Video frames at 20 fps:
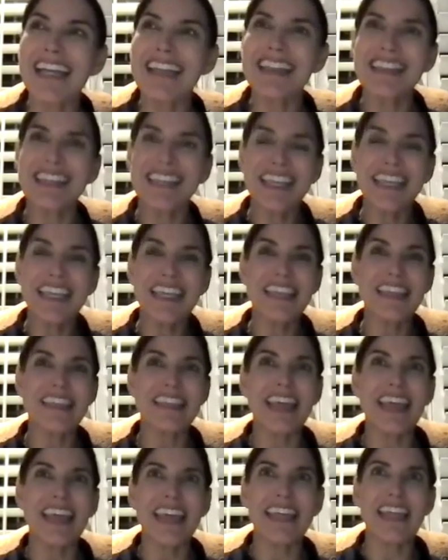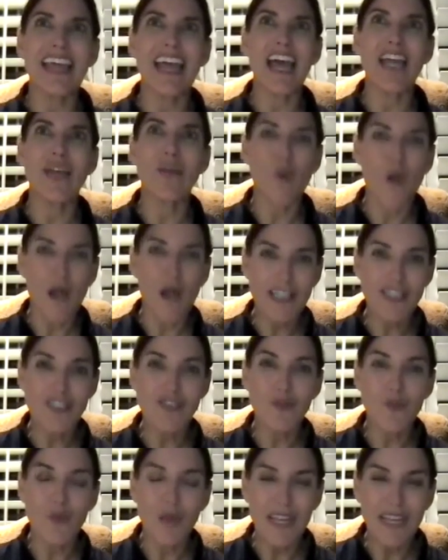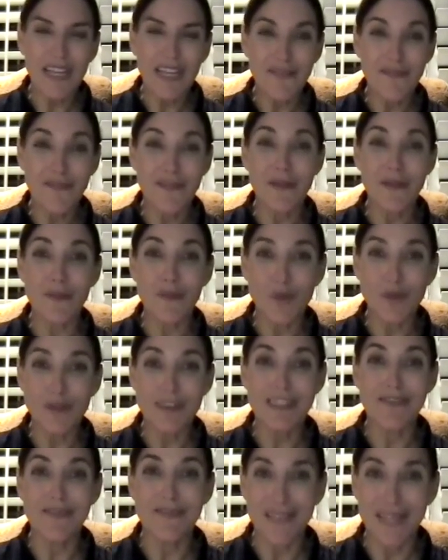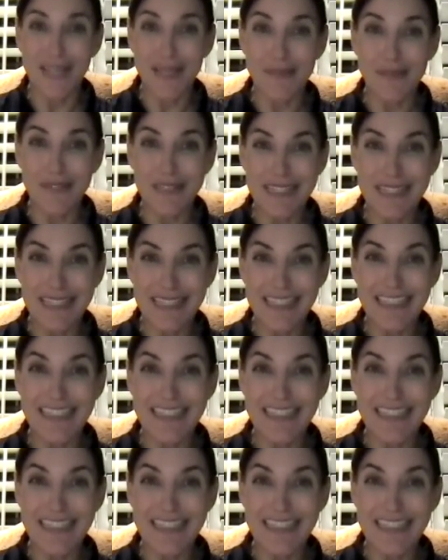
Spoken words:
think that I walked away from multifamily